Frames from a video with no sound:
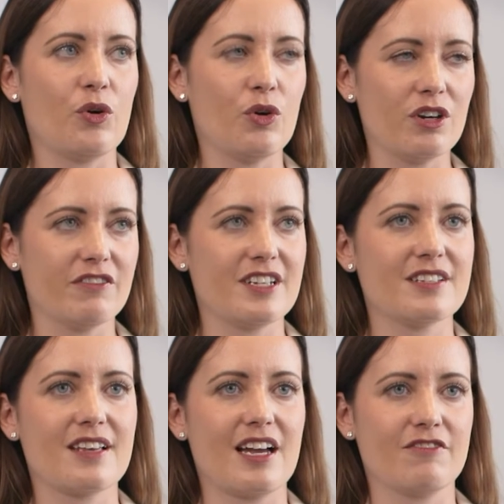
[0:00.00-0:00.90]
All of
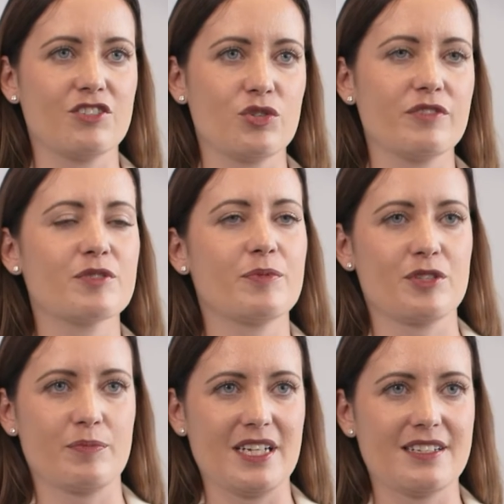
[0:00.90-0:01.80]
us have joint
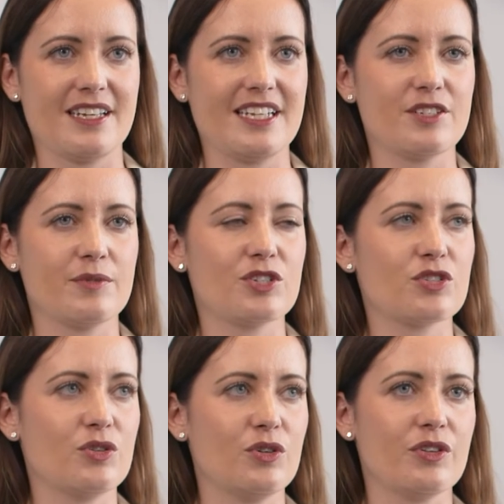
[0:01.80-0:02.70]
responsibility to
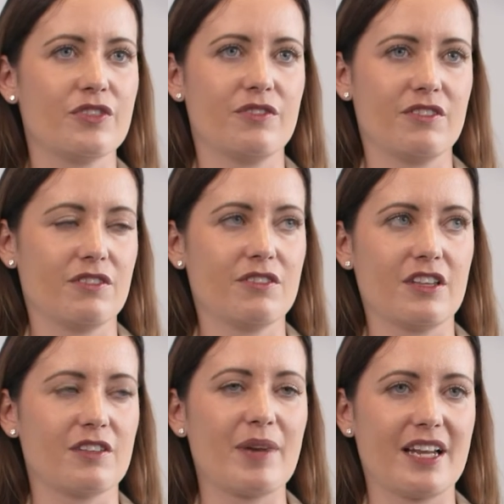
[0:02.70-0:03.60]
ensure
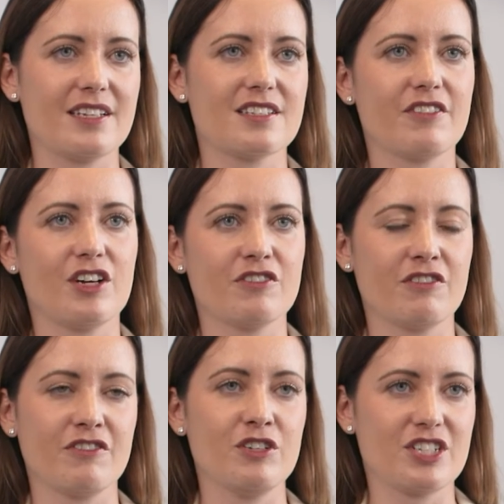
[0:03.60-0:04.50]
that the planet survives
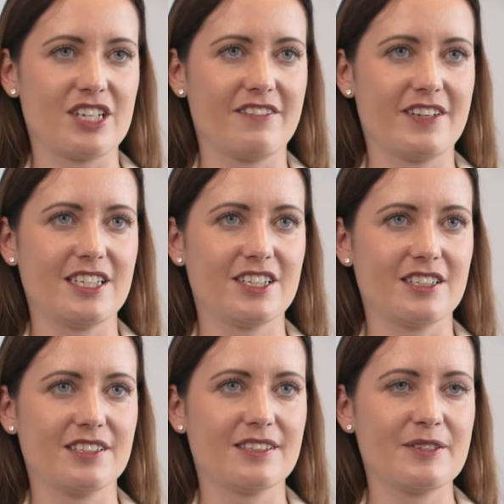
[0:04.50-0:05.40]
for future
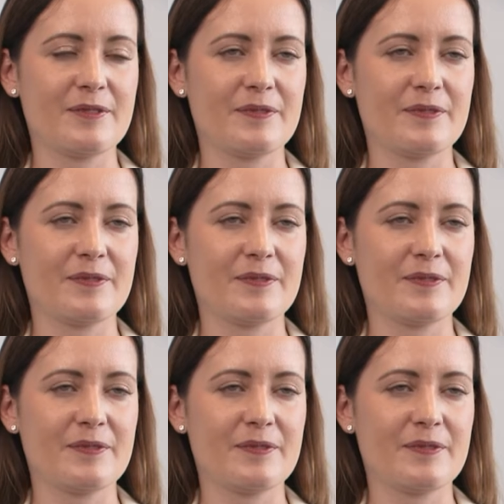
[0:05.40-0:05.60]
generations.